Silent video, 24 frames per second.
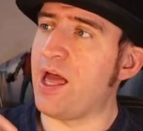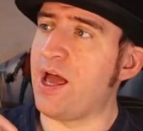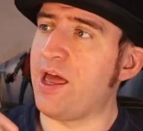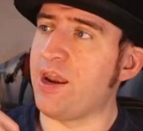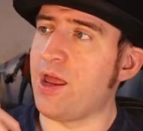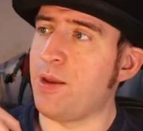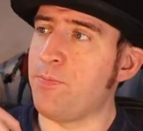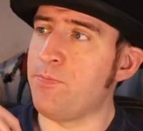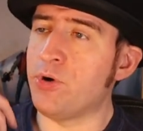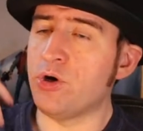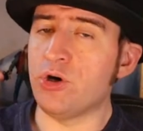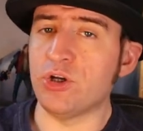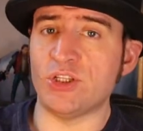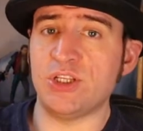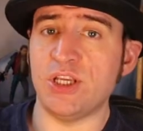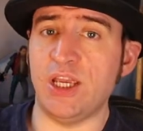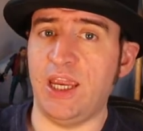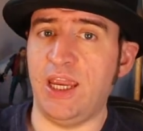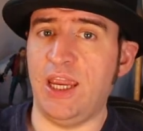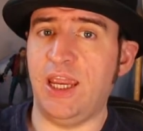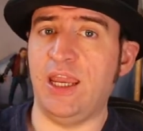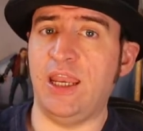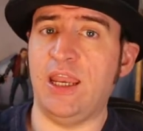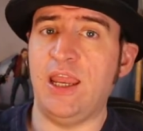and I put
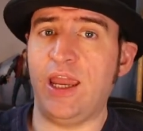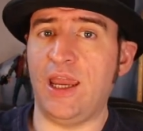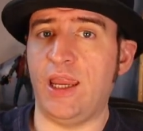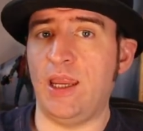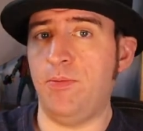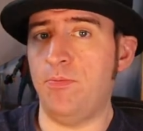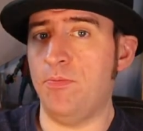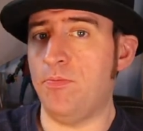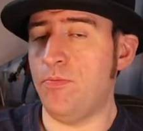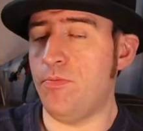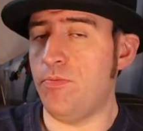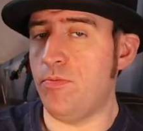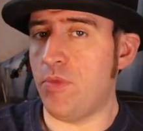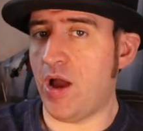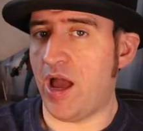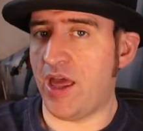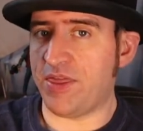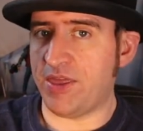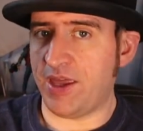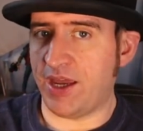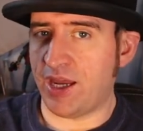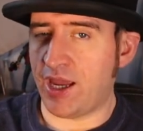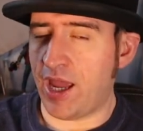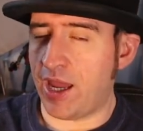in a
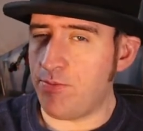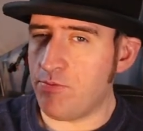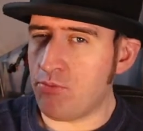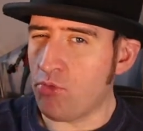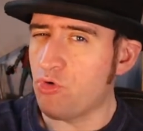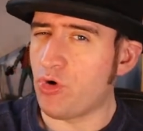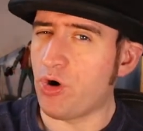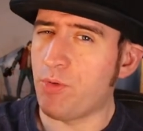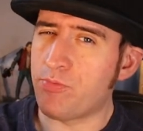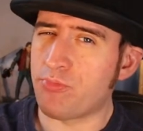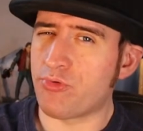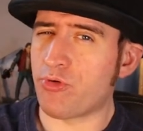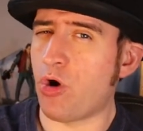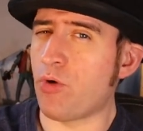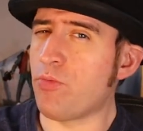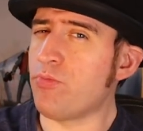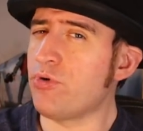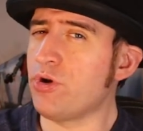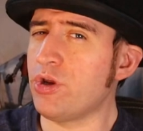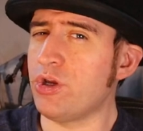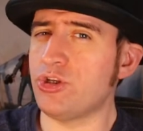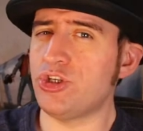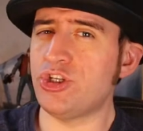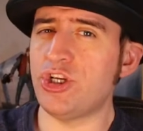more
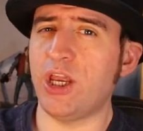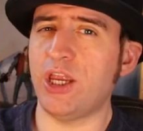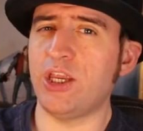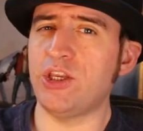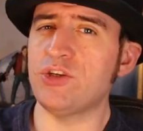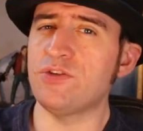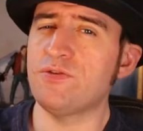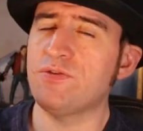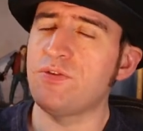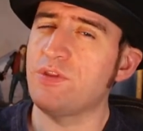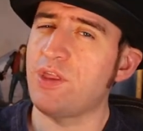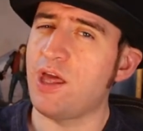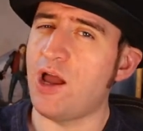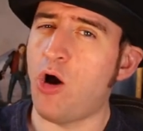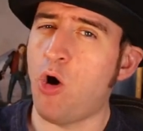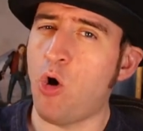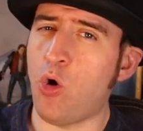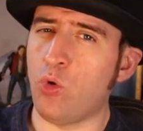appropriate change for that